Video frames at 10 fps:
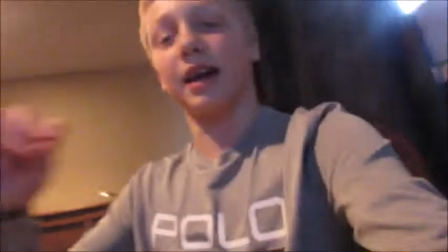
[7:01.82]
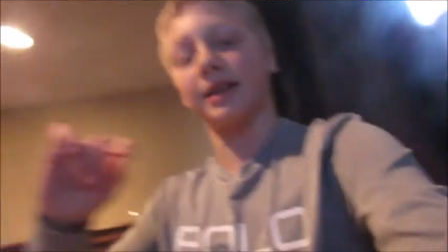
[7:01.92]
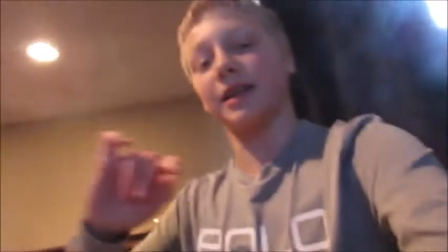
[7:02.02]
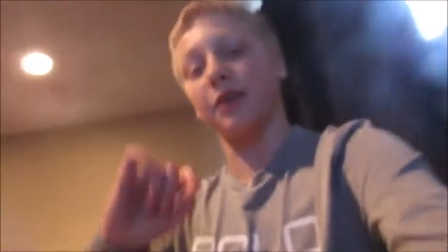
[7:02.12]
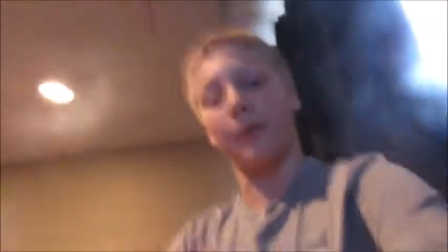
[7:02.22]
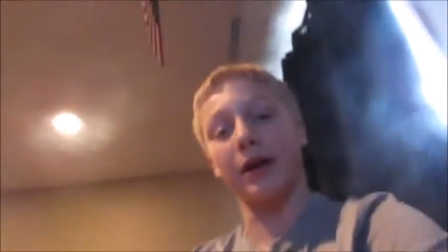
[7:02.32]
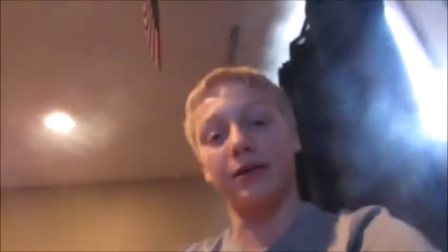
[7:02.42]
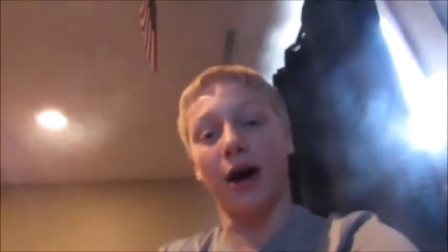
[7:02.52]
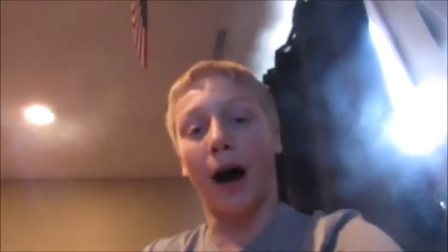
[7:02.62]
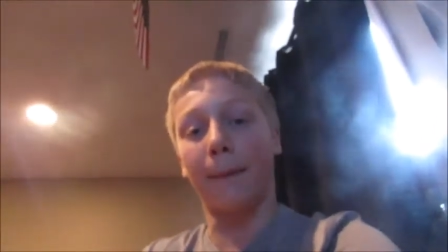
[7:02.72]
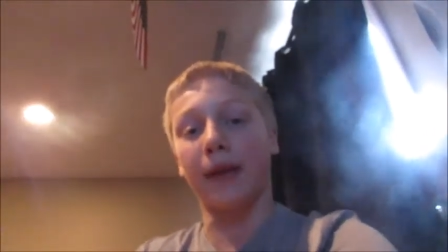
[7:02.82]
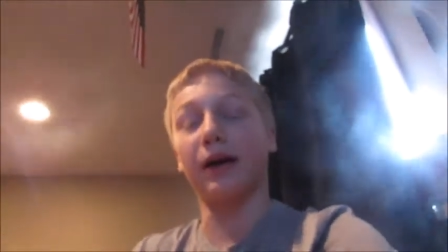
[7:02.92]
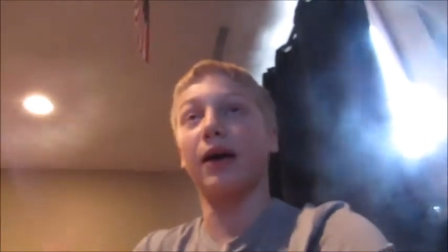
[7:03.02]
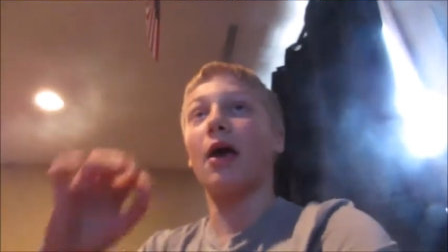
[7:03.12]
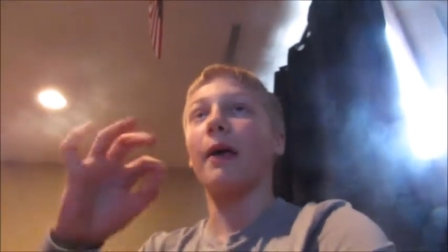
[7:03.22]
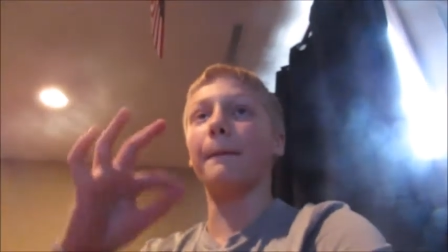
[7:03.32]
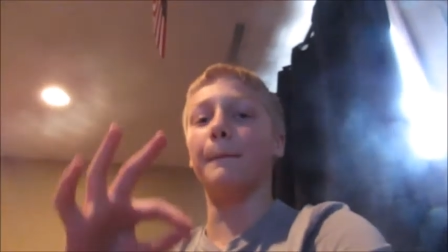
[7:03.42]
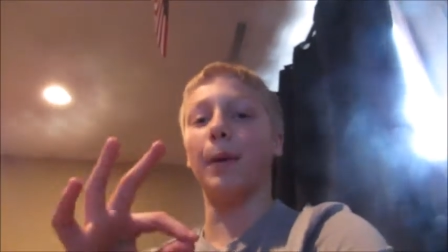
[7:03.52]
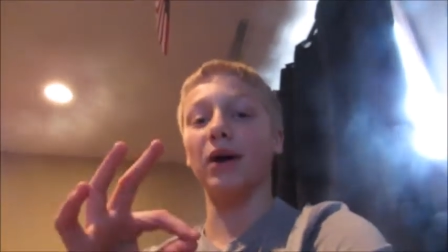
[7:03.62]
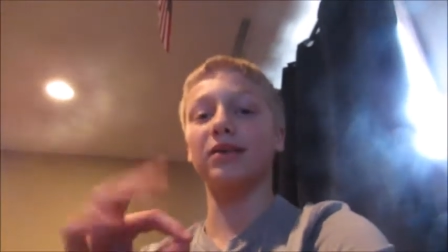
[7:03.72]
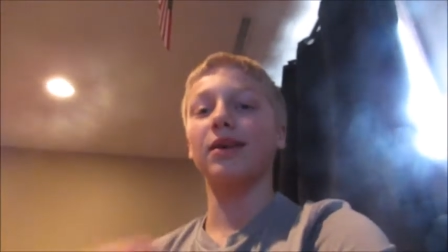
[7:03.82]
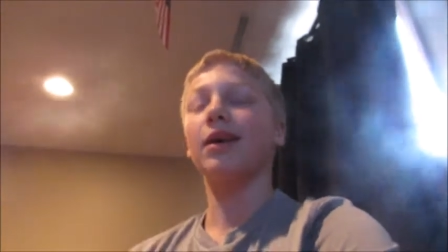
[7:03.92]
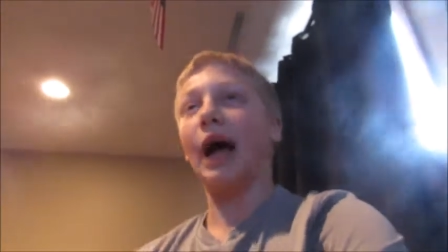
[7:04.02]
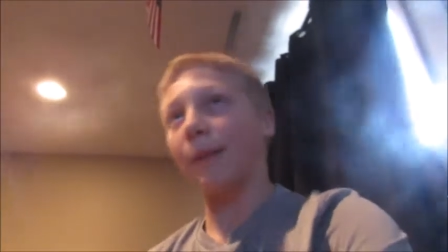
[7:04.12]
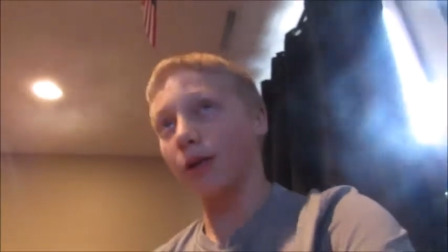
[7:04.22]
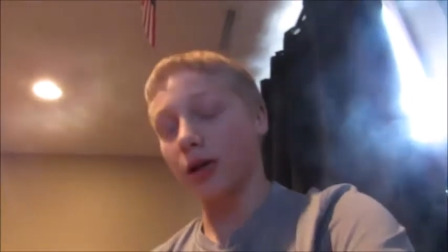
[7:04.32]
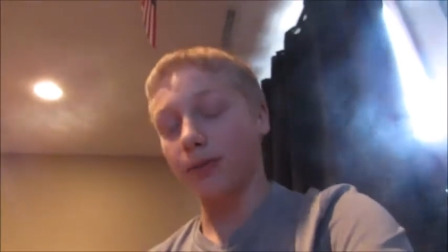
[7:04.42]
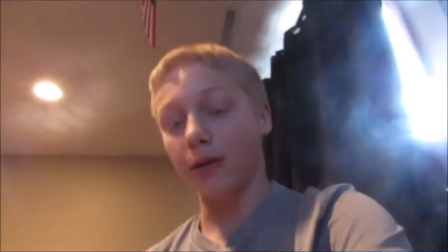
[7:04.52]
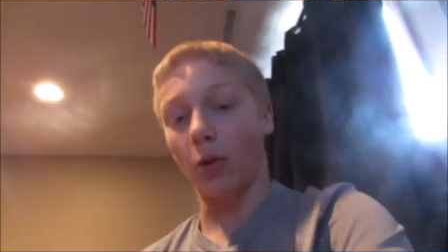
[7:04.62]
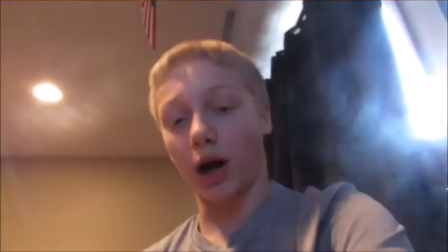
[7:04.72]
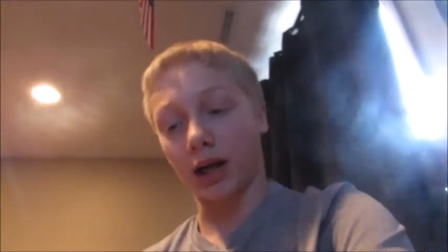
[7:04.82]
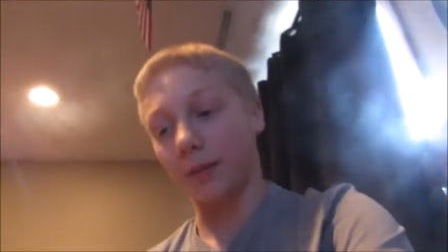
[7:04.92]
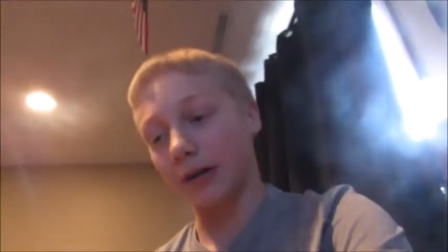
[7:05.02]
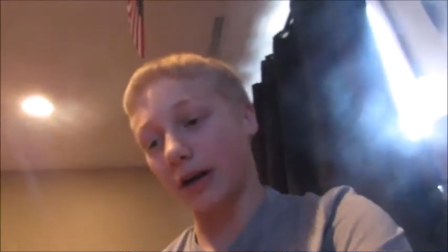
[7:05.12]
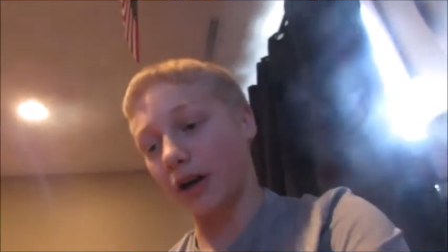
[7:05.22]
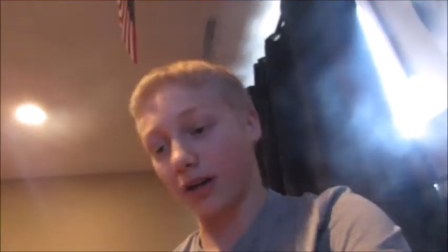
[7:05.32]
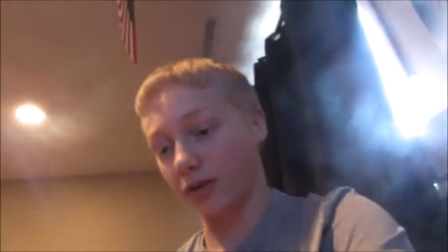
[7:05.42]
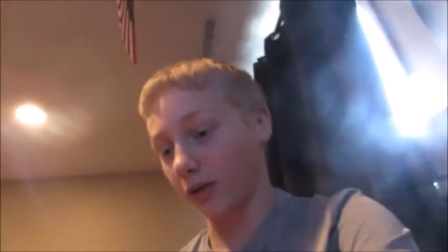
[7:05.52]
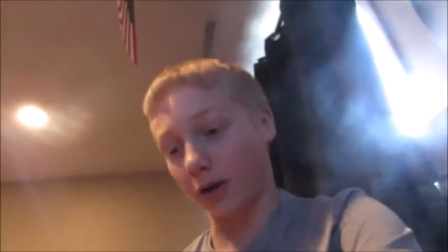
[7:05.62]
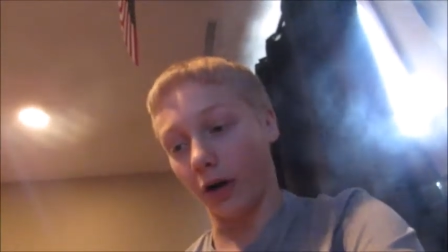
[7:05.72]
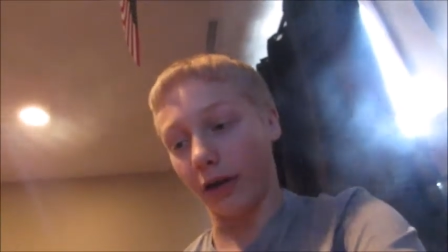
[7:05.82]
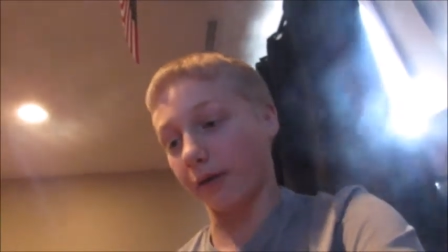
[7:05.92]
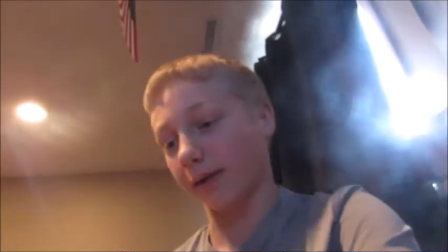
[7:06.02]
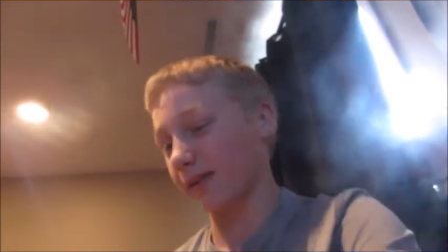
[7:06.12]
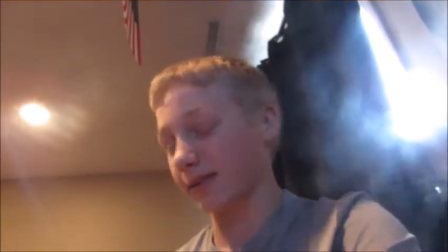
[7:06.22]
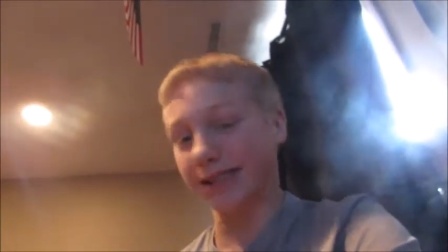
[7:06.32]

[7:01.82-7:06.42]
I did the main topic, but I'm going to be walking my dogs, doing all that regular